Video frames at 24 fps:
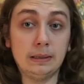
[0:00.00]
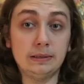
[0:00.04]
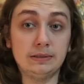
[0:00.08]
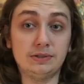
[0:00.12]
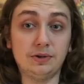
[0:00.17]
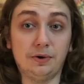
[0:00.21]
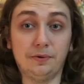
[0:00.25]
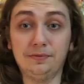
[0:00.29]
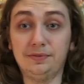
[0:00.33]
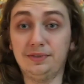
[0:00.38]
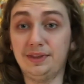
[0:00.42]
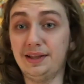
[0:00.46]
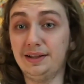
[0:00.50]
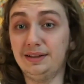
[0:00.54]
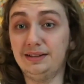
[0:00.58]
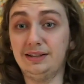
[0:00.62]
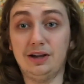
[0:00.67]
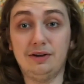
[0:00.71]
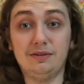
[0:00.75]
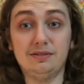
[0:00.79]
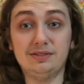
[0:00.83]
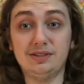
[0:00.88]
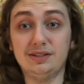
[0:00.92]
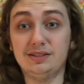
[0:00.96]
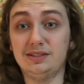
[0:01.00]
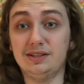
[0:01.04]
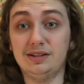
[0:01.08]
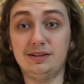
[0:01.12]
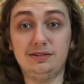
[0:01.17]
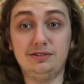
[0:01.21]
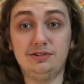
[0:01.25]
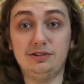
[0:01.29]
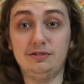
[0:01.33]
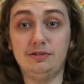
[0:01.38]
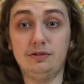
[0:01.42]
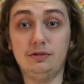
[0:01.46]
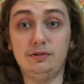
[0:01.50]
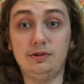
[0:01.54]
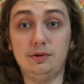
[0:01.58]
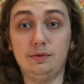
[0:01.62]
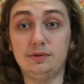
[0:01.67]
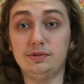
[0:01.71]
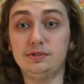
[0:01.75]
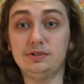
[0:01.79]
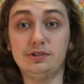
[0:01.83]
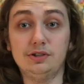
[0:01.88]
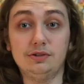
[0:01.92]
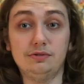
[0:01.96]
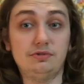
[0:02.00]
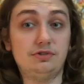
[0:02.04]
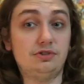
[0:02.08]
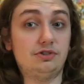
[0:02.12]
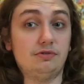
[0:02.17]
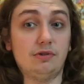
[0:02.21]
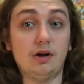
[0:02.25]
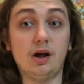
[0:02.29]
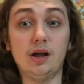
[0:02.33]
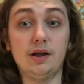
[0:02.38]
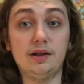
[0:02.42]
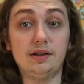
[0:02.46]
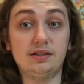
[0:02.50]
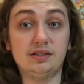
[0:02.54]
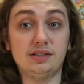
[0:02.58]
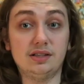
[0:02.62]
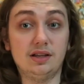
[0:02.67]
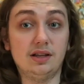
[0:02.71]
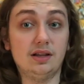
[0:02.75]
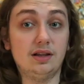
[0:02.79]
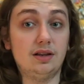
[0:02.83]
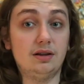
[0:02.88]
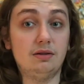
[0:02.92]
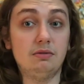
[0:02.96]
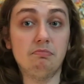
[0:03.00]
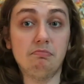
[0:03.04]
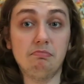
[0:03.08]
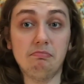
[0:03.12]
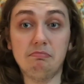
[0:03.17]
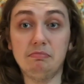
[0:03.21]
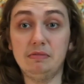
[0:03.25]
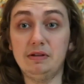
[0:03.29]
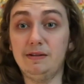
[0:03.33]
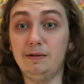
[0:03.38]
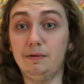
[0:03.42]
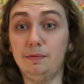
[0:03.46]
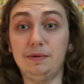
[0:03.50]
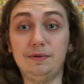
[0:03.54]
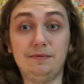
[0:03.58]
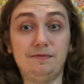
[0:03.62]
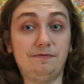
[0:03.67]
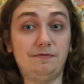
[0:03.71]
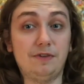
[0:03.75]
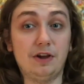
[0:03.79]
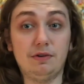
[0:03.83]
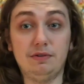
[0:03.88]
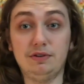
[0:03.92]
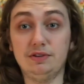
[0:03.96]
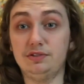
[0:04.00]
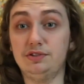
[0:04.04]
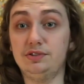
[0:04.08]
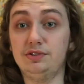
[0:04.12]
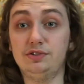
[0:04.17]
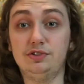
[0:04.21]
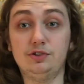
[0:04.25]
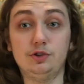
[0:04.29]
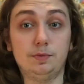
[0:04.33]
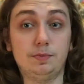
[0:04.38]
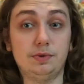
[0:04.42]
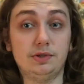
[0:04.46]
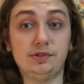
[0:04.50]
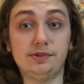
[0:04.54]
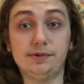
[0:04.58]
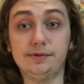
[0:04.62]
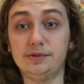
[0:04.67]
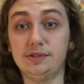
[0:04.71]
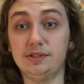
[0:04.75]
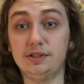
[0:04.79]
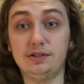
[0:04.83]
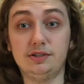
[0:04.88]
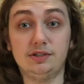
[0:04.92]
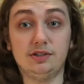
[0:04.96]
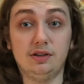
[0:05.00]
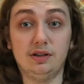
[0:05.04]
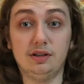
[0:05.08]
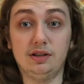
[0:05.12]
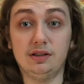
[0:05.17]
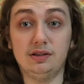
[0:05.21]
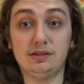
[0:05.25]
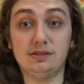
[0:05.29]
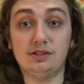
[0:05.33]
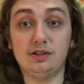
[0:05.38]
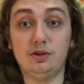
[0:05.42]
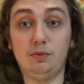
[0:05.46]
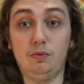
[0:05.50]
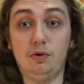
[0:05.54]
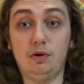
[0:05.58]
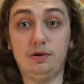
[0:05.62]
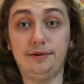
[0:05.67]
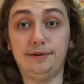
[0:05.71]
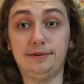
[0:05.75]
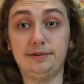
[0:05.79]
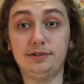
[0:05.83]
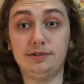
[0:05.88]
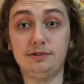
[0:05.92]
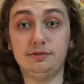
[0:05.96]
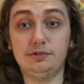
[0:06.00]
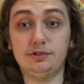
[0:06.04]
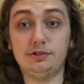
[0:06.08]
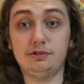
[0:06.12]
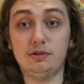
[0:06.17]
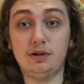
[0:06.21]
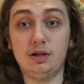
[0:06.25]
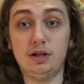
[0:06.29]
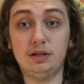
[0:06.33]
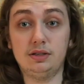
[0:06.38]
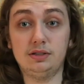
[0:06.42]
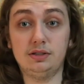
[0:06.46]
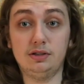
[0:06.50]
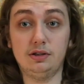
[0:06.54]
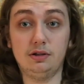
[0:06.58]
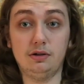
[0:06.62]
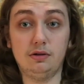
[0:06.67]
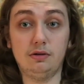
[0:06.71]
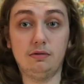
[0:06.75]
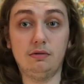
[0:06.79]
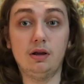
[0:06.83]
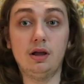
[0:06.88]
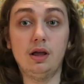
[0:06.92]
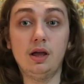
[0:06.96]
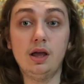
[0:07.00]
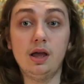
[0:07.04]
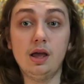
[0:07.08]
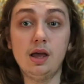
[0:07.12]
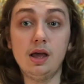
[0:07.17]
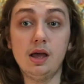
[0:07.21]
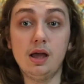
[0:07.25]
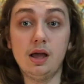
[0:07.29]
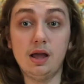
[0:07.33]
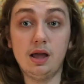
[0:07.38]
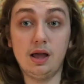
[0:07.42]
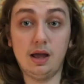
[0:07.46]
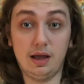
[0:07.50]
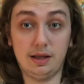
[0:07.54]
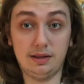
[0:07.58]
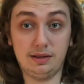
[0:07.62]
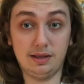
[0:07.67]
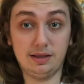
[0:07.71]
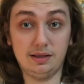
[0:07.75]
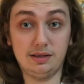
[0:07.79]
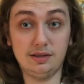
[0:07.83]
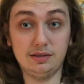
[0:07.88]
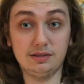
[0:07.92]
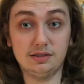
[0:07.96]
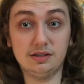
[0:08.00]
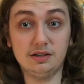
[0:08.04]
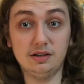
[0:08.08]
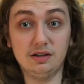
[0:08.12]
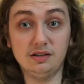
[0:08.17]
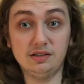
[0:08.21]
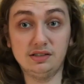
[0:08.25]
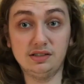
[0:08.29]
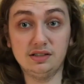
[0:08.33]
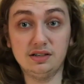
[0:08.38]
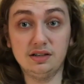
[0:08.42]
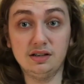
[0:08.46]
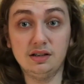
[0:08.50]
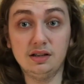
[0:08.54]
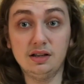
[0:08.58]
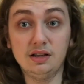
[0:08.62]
Don't think that was intentional. There was 2 strikes, and it would be very stupid to intentionally hit someone on 2 strikes, so I think he's good.